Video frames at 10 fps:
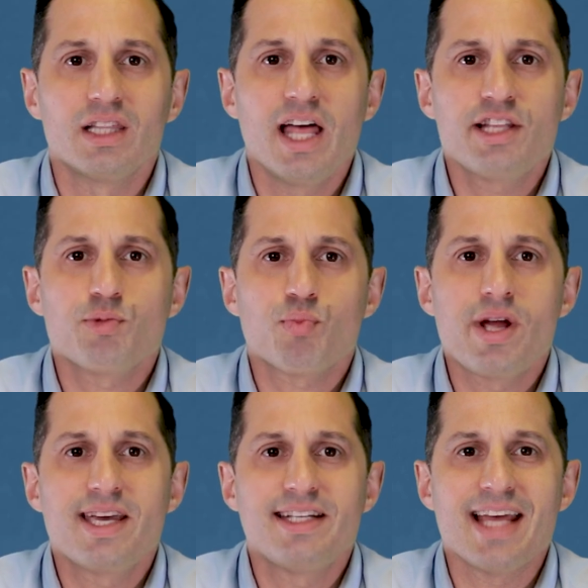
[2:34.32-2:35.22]
Let's
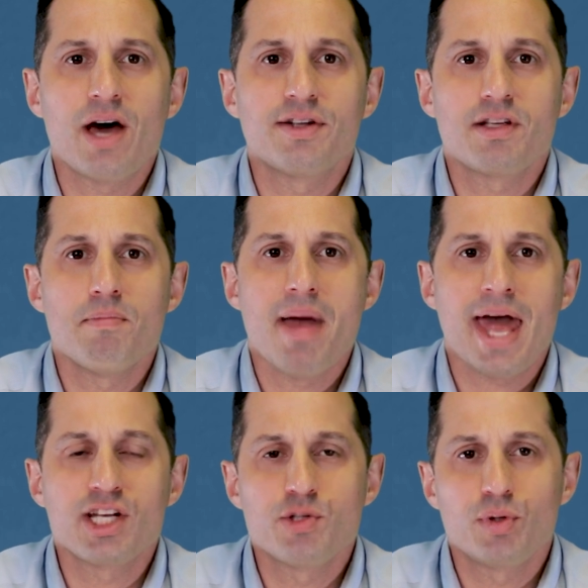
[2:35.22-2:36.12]
break it down into
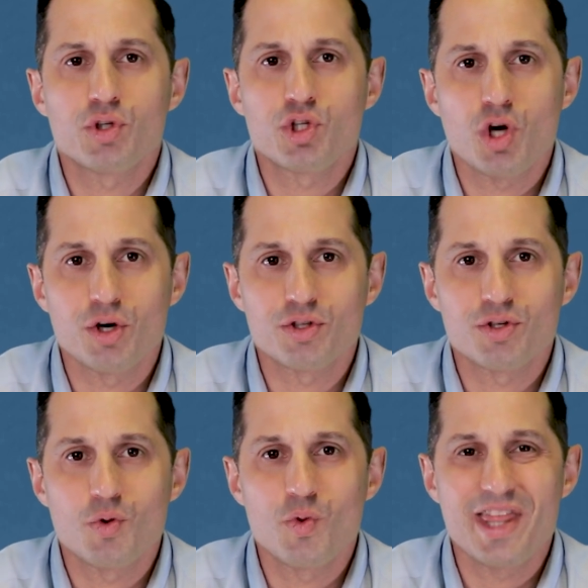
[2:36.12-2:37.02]
manageable
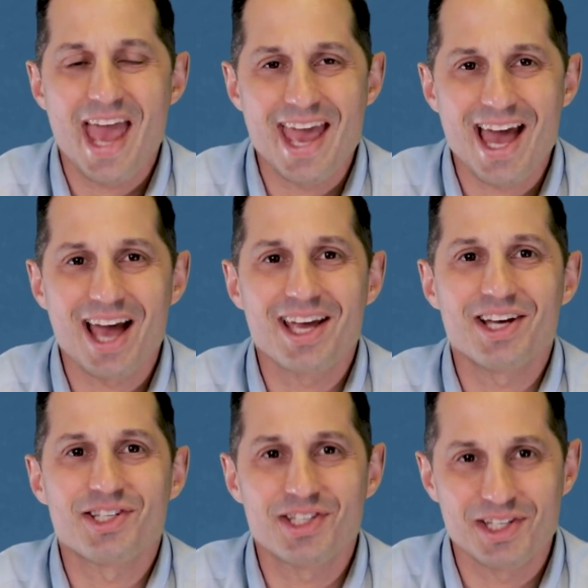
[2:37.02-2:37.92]
chunks with AI
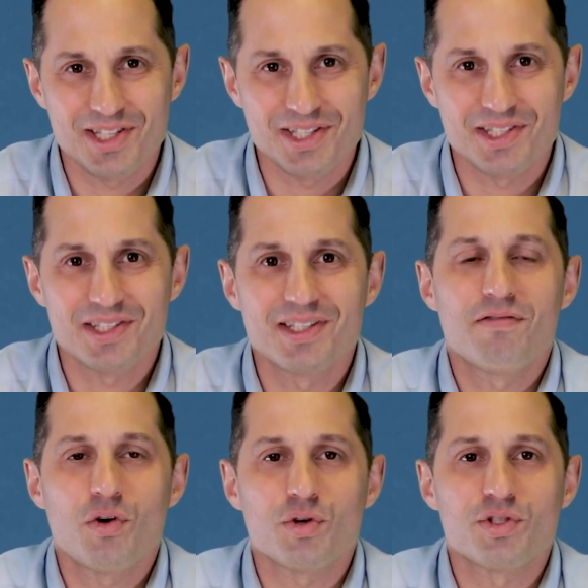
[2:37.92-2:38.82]
assistance.
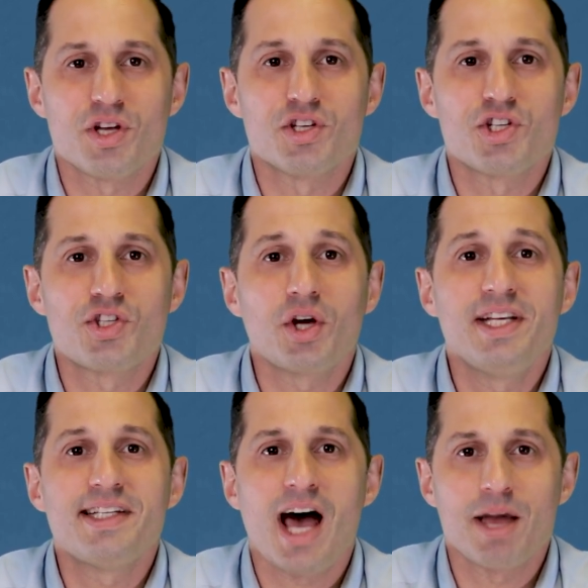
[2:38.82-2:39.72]
First,
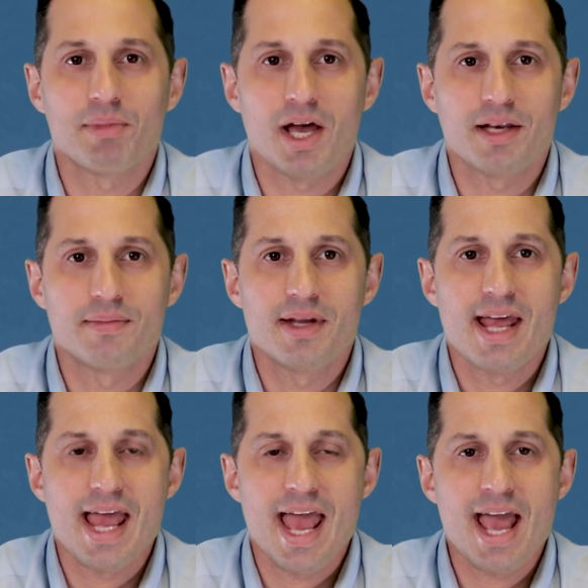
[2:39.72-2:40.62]
study timeline.
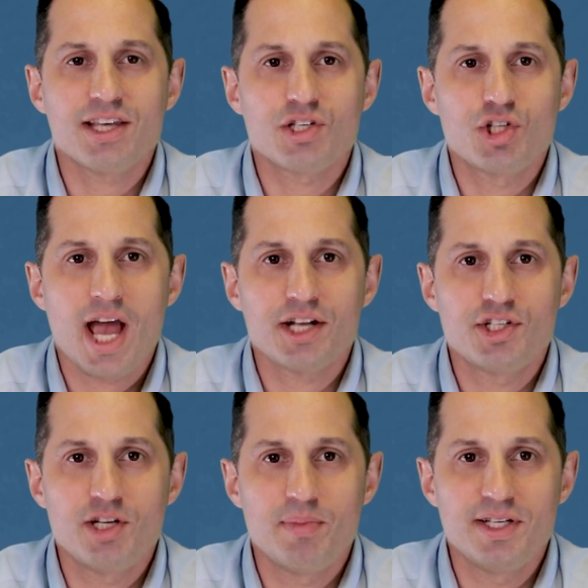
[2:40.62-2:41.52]
Ask
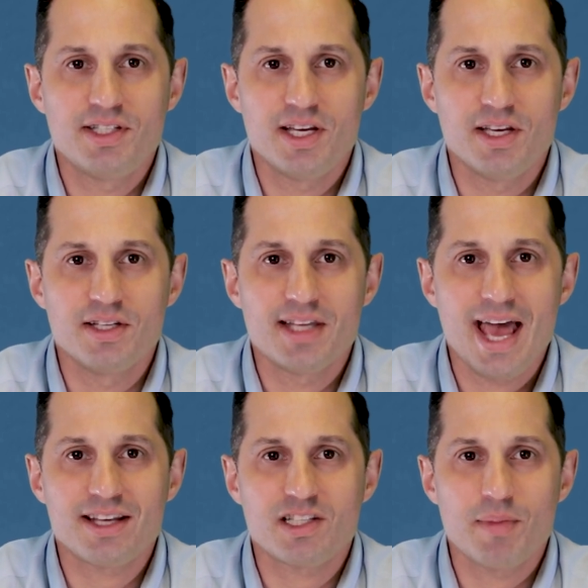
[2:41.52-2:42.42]
ChatGPT
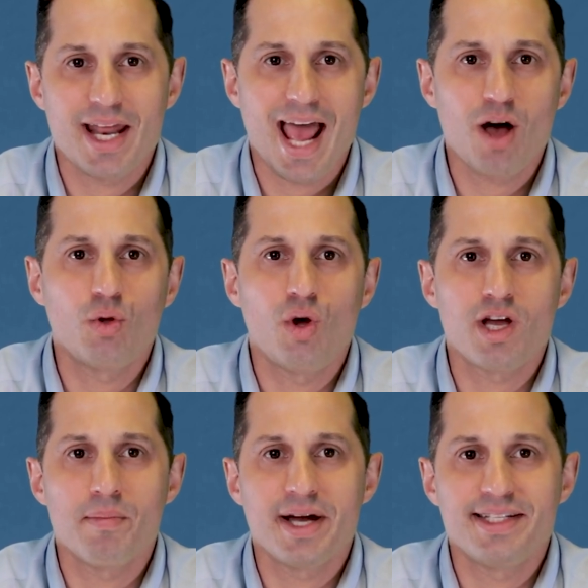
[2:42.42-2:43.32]
to estimate how
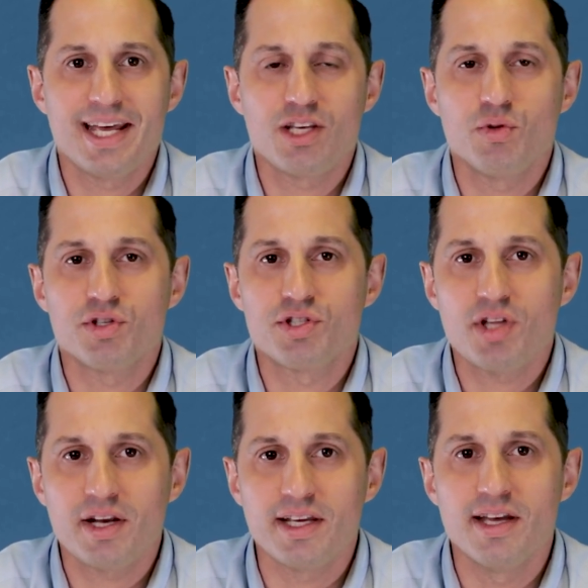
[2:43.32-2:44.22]
long it might take you to
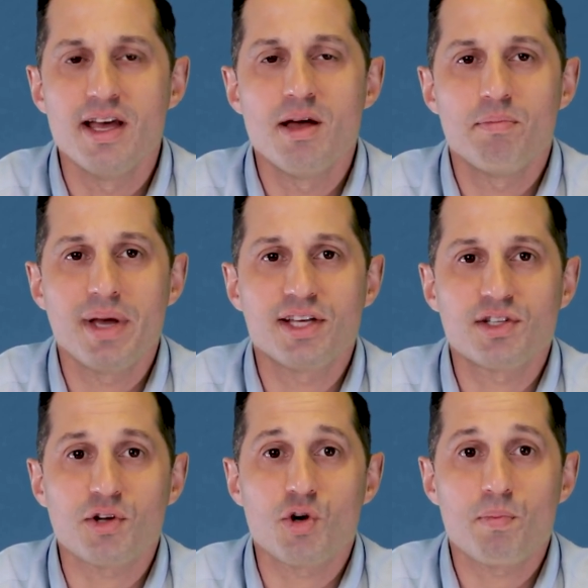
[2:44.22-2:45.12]
study
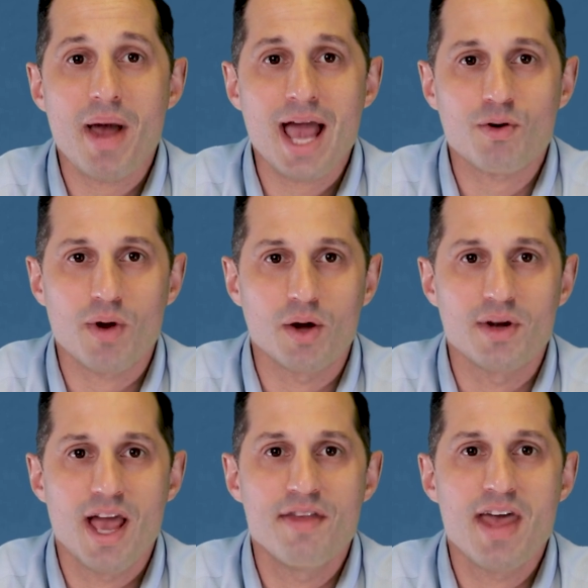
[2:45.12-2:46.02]
based on your
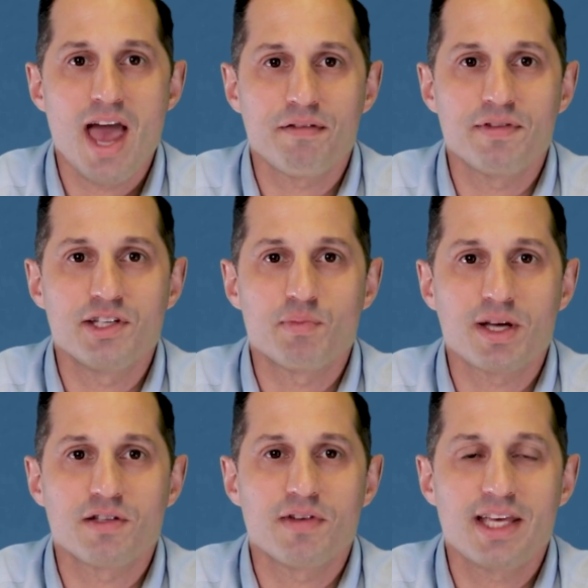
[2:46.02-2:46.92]
background and the FE
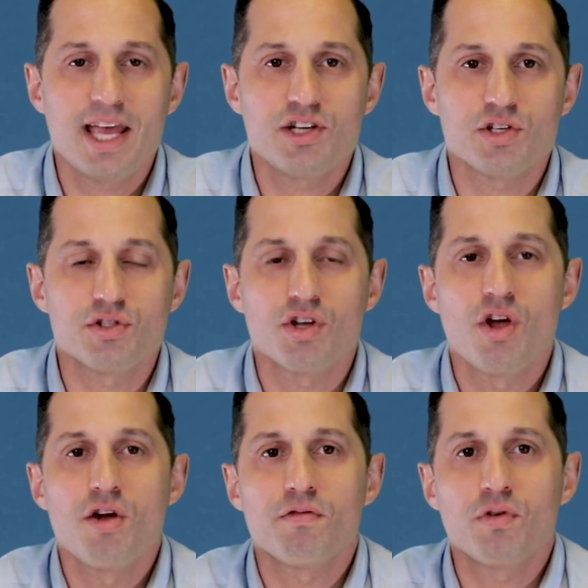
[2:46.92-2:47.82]
specifications
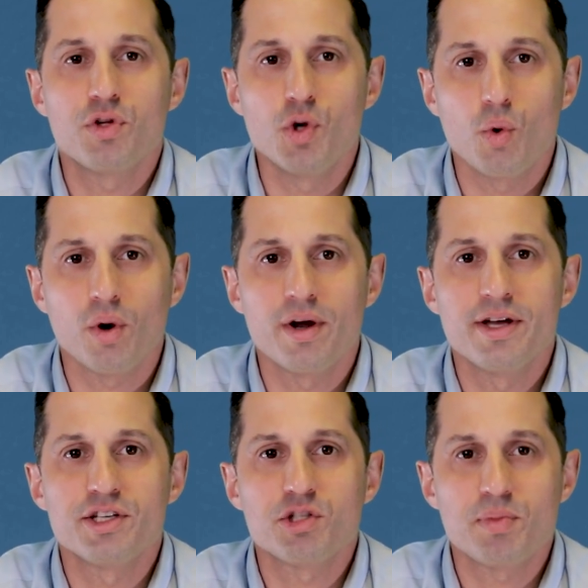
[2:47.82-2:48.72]
for your
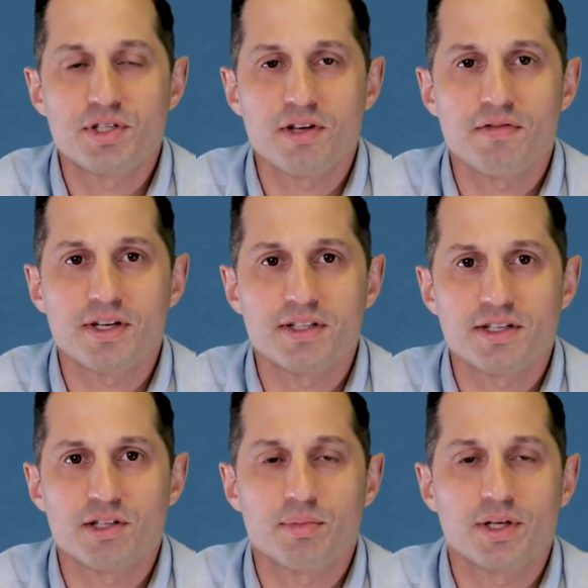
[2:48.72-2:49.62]
specific
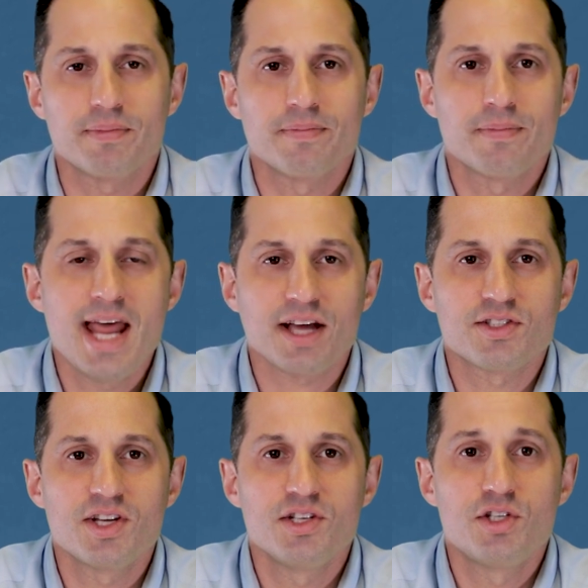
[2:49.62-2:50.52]
discipline.
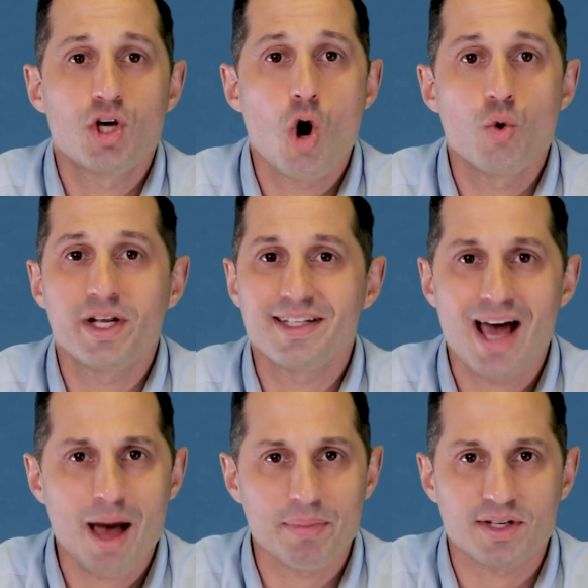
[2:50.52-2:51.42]
Next, decoding
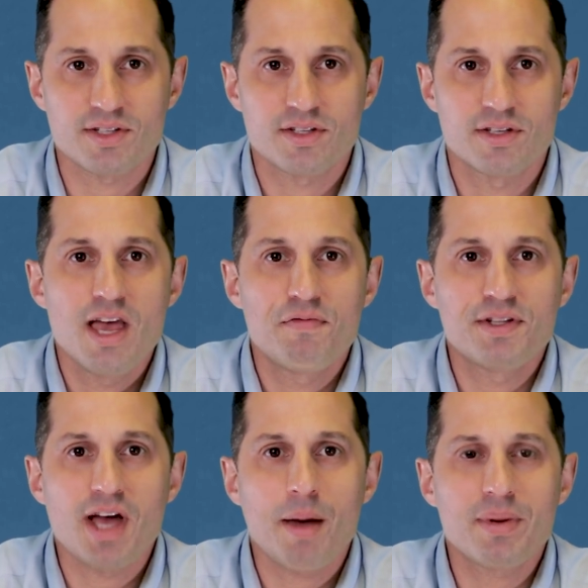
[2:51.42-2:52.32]
topics. If
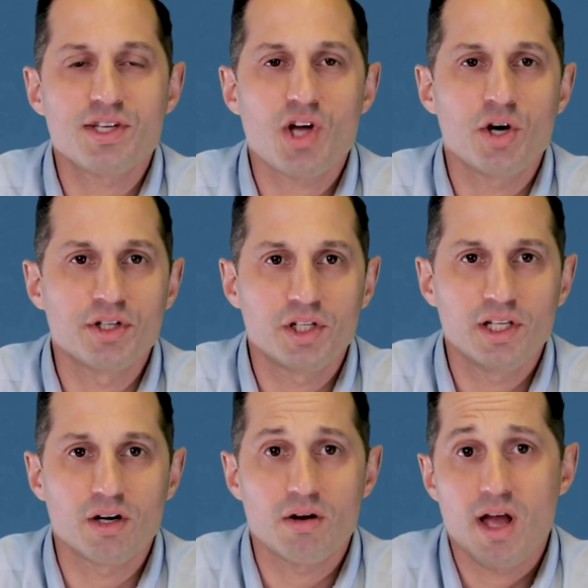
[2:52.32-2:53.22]
a topic is
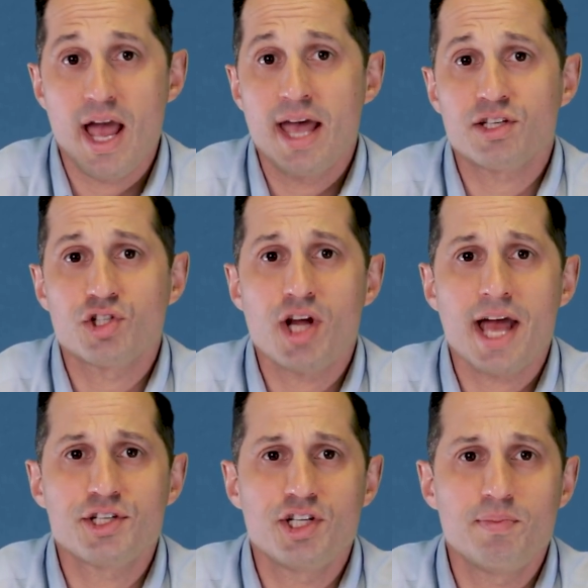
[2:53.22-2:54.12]
unclear, ask
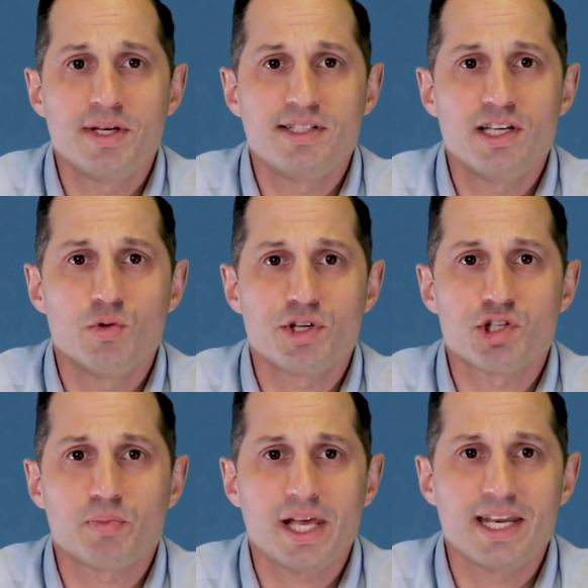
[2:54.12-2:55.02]
ChatGPT to
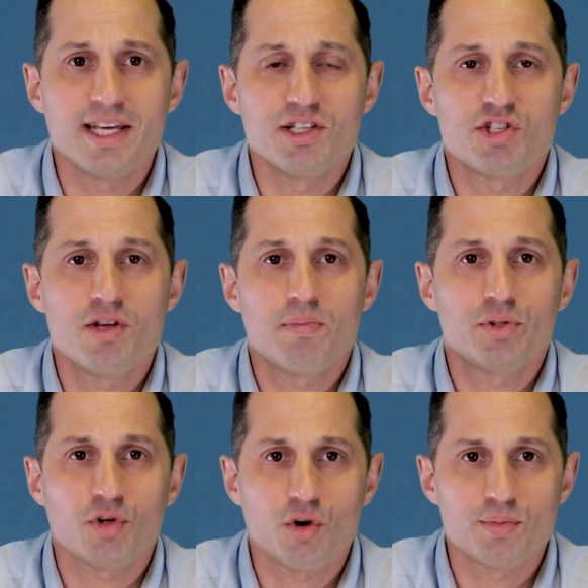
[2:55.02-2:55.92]
explain it in
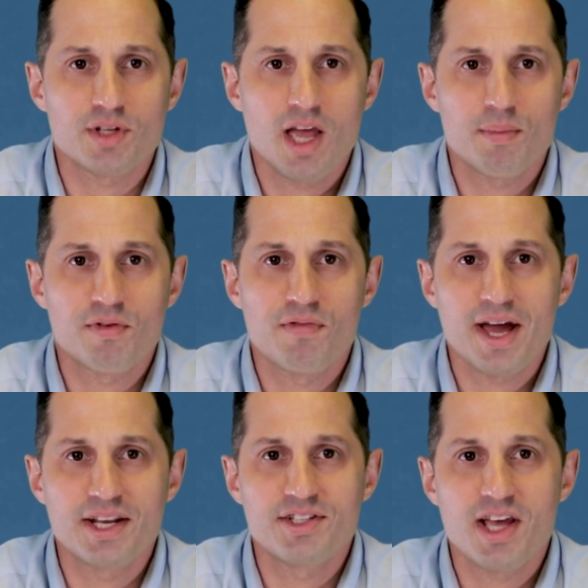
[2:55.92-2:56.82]
simple terms and
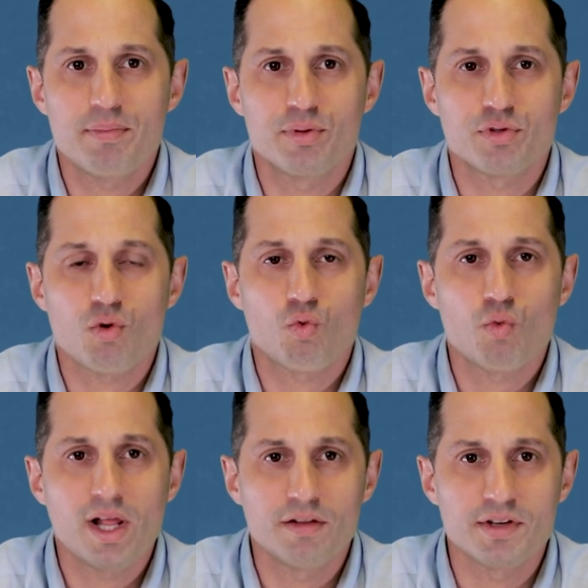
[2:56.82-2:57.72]
provide examples
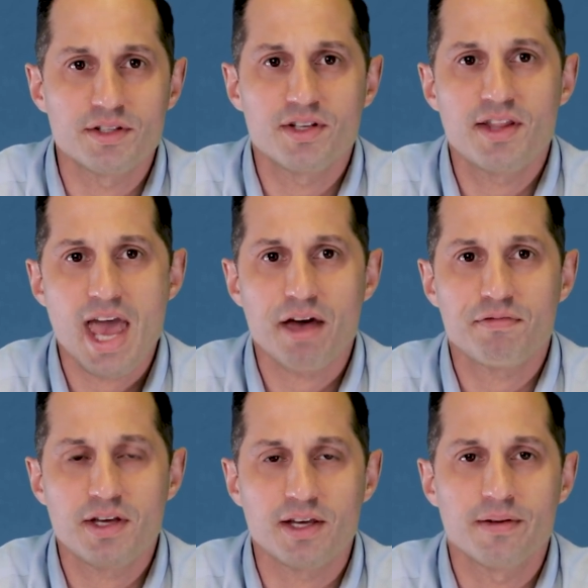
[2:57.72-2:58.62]
relevant to the
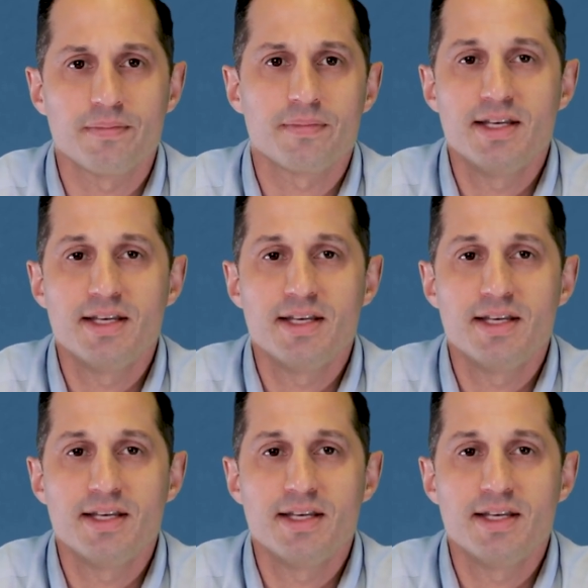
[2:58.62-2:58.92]
FE.